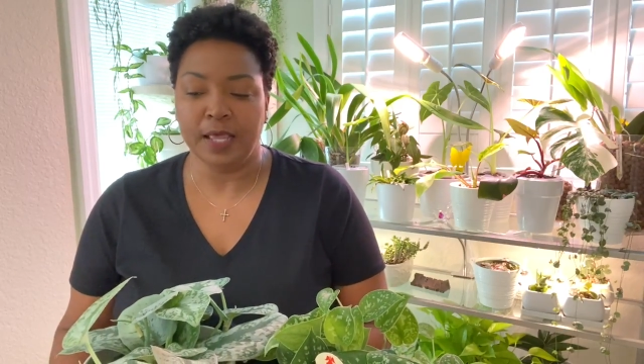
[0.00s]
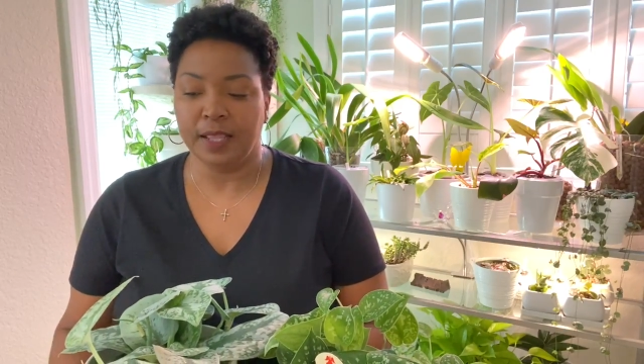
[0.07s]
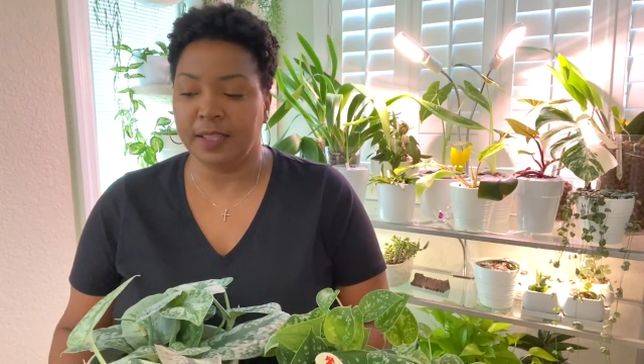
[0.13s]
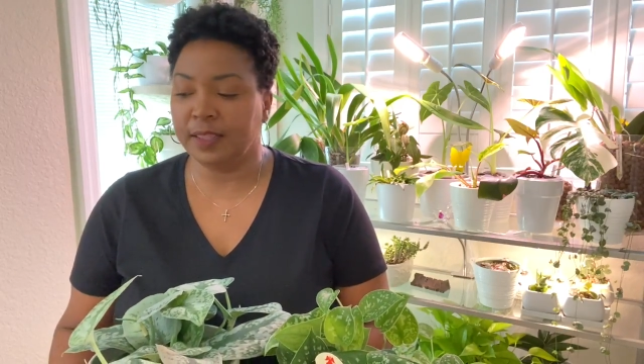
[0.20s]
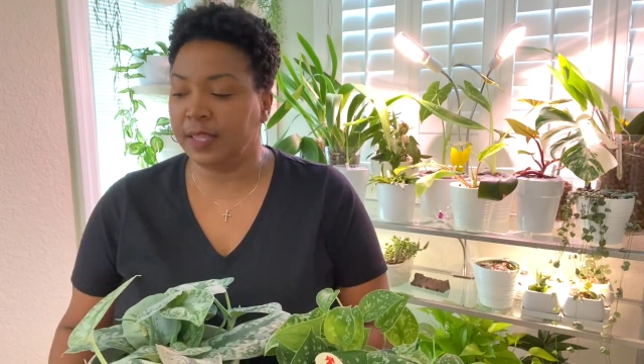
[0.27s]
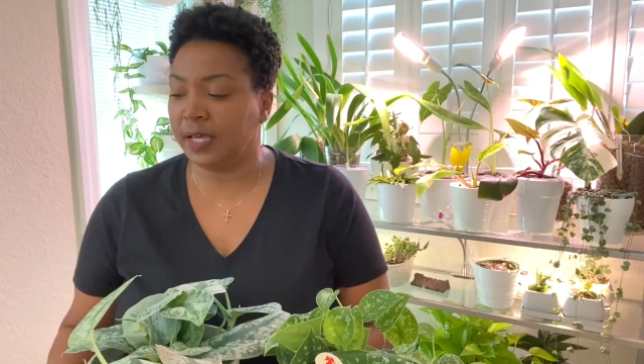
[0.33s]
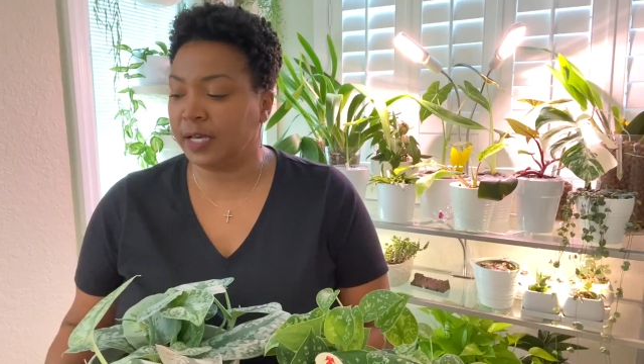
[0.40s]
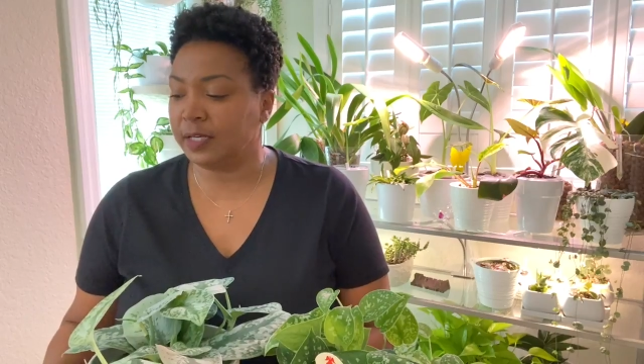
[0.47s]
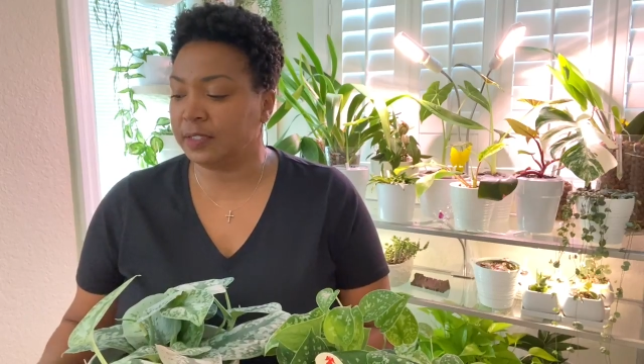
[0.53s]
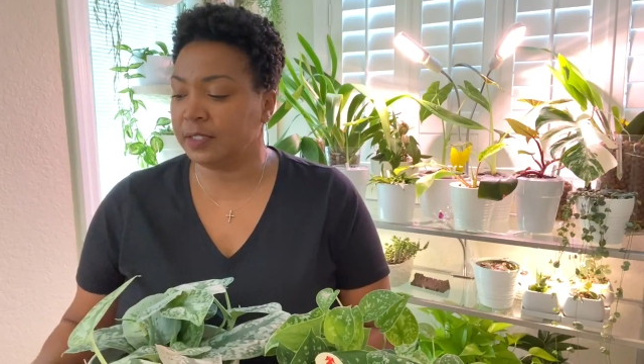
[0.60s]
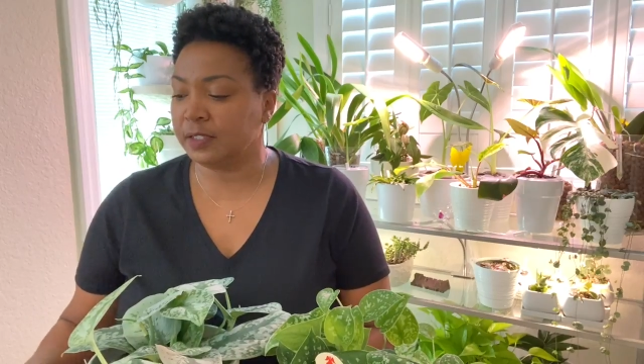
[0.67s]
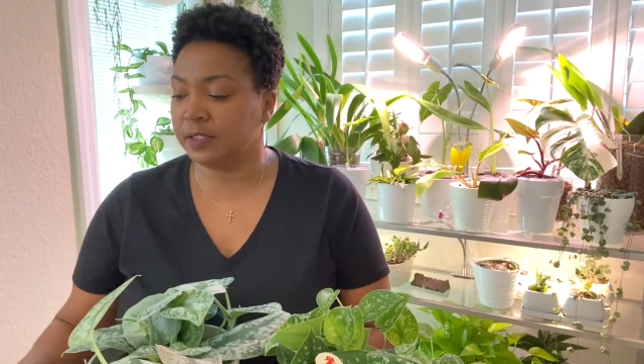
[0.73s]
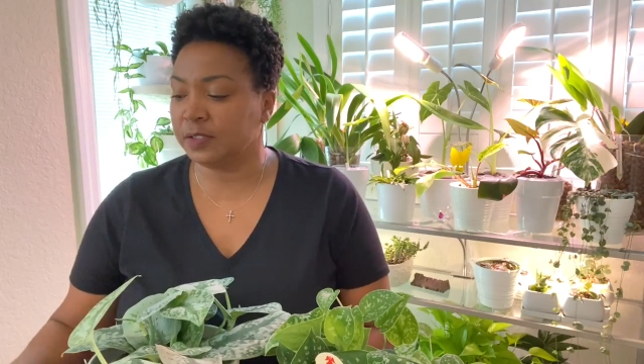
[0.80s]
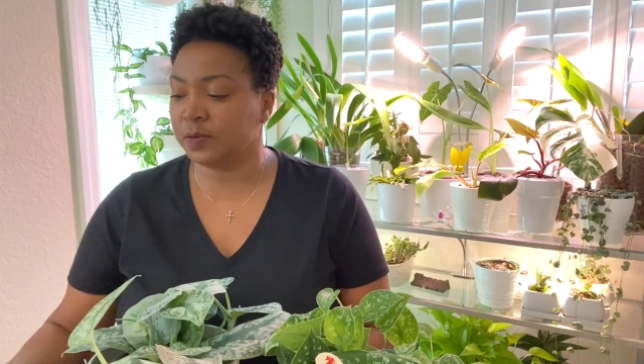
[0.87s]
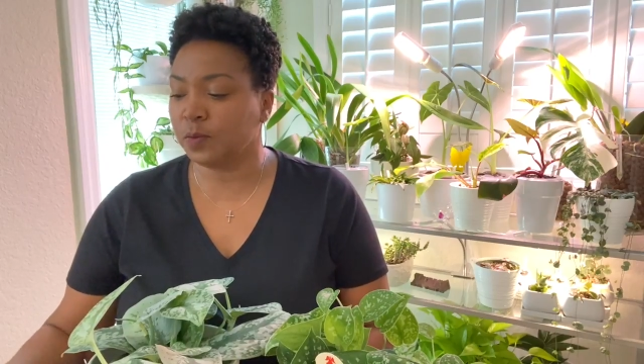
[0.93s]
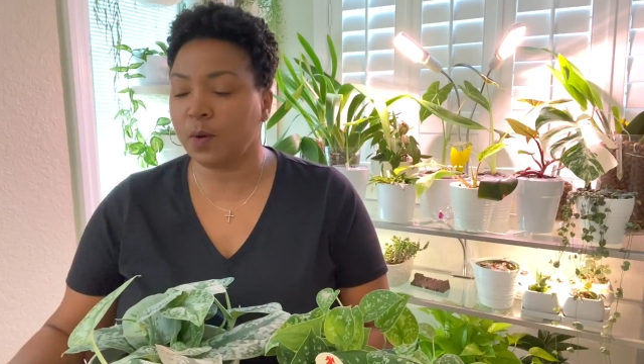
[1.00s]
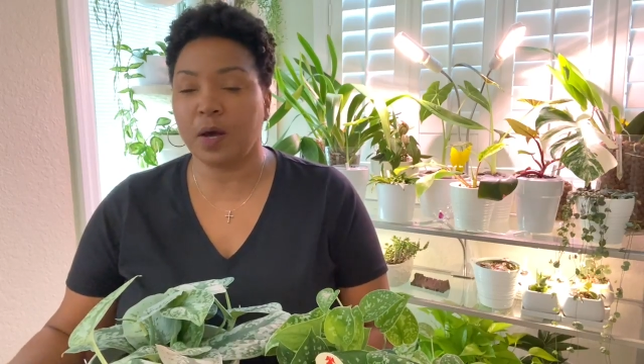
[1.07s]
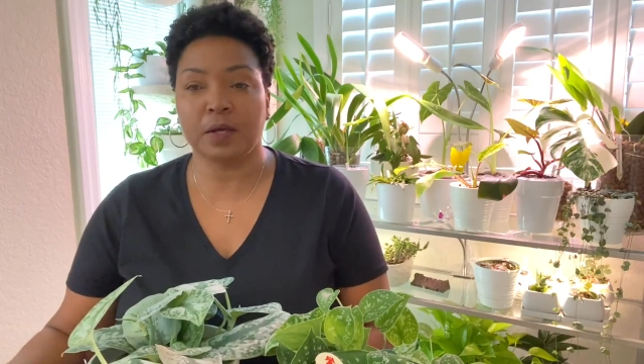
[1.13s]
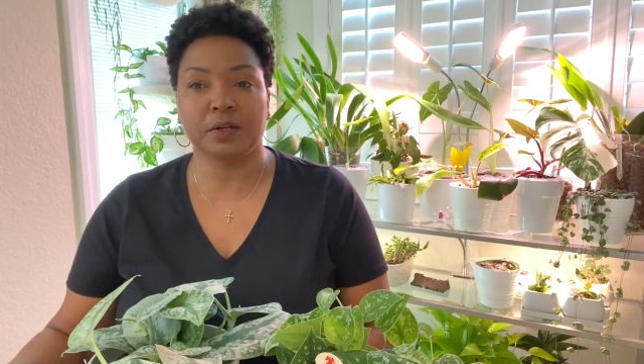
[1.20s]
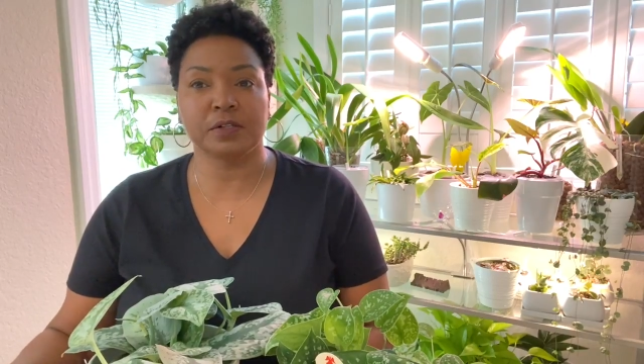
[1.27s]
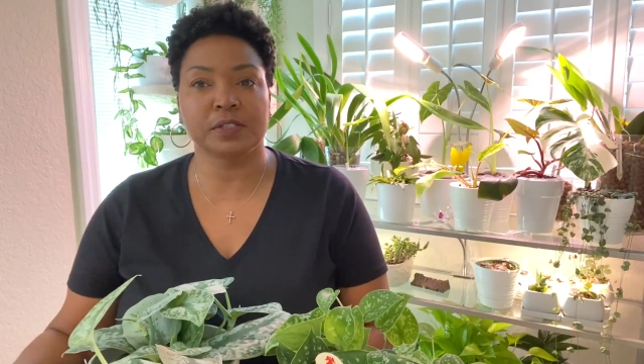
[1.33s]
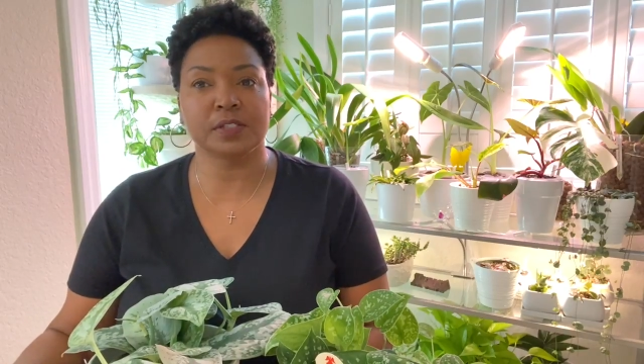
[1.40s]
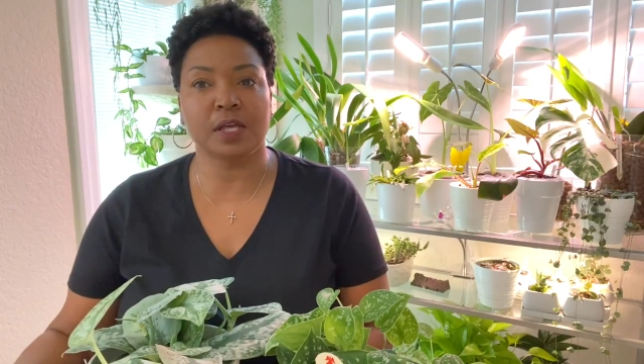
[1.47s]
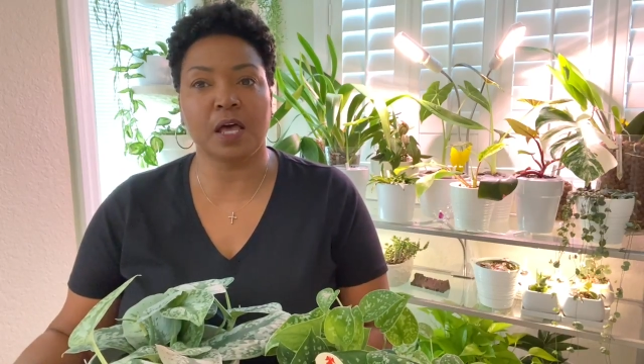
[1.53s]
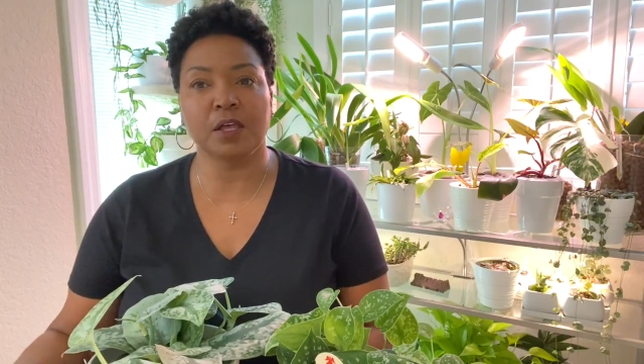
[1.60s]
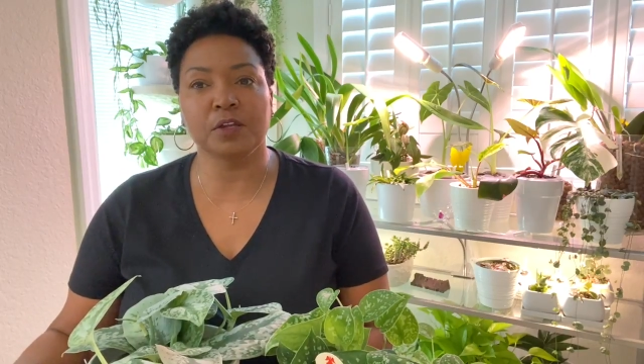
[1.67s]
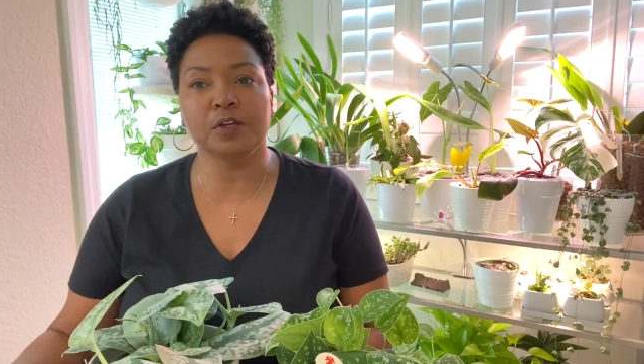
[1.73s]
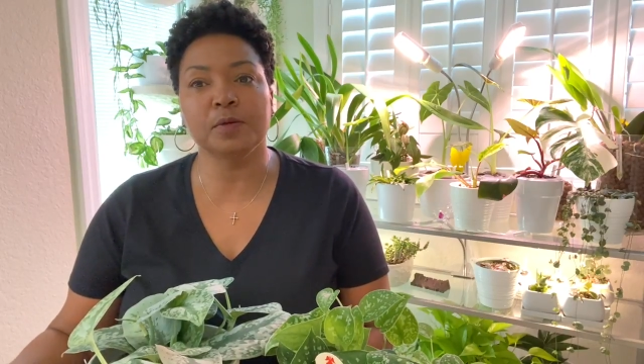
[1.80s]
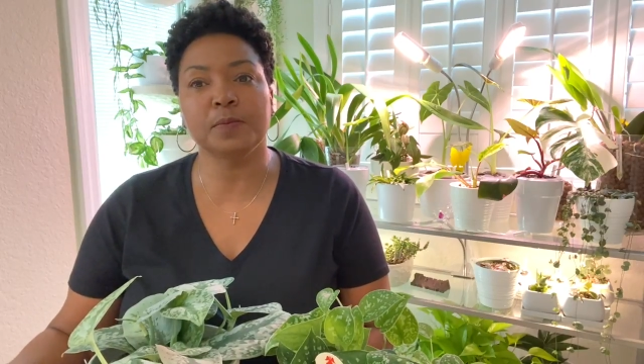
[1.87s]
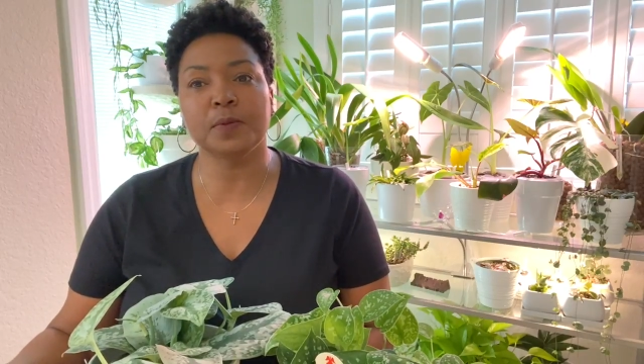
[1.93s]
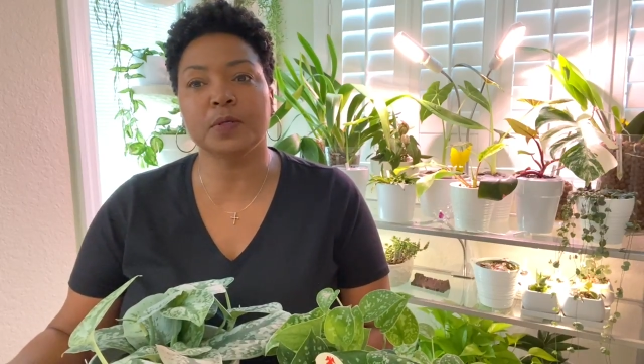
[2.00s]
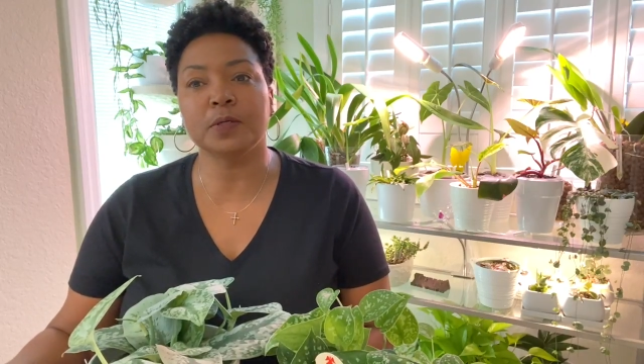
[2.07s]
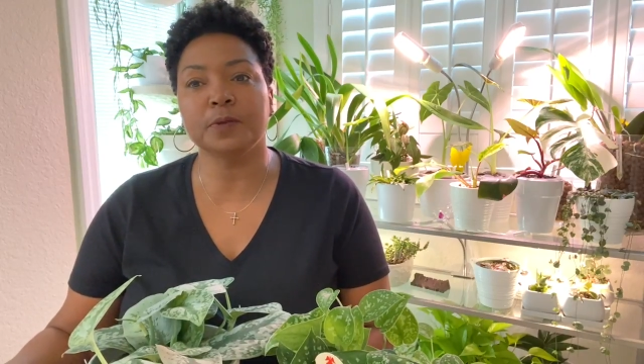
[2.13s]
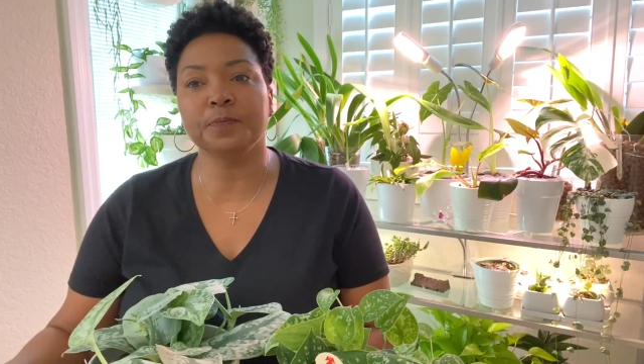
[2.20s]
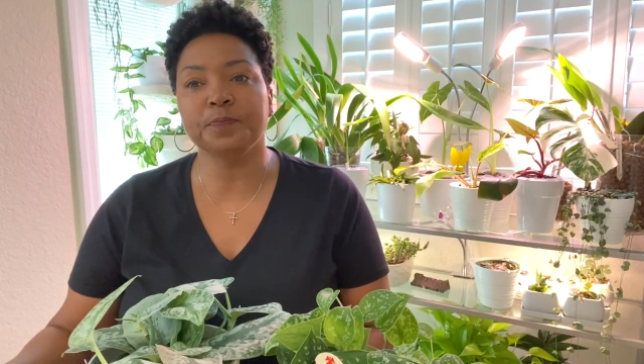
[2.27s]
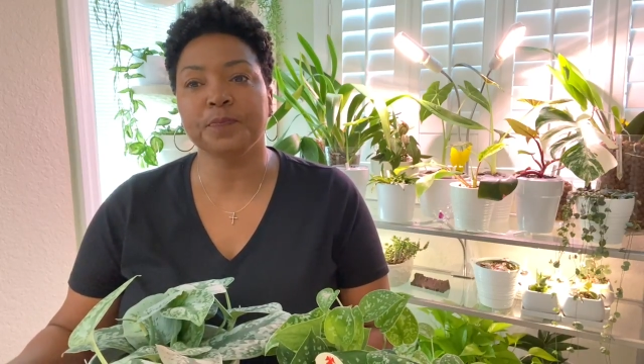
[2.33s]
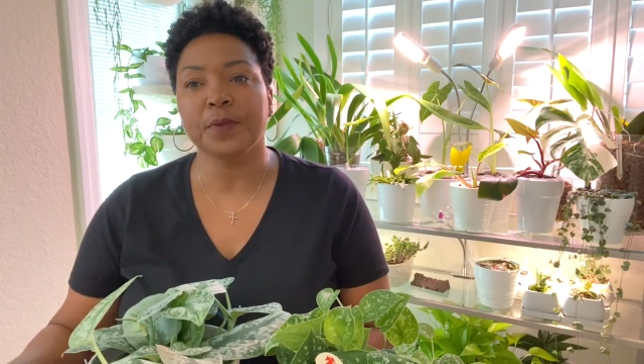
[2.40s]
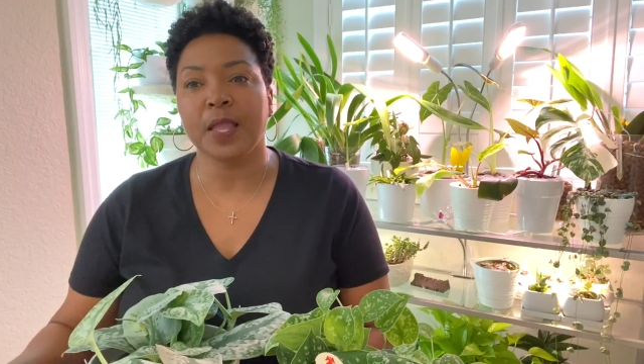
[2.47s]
that is water soluble.